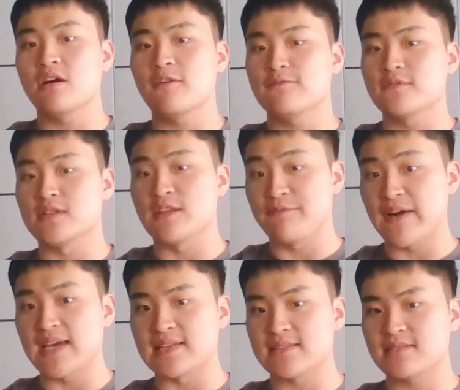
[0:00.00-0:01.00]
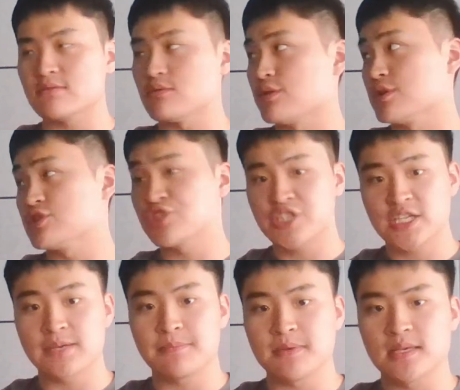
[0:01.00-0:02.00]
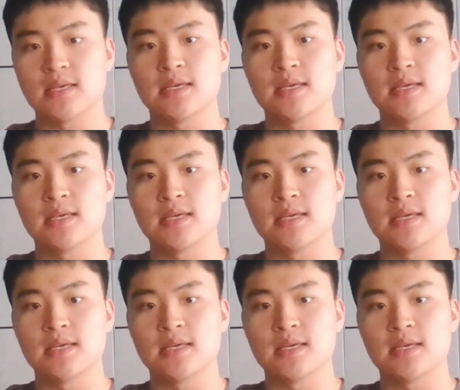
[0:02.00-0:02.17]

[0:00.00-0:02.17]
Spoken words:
of the device or the chip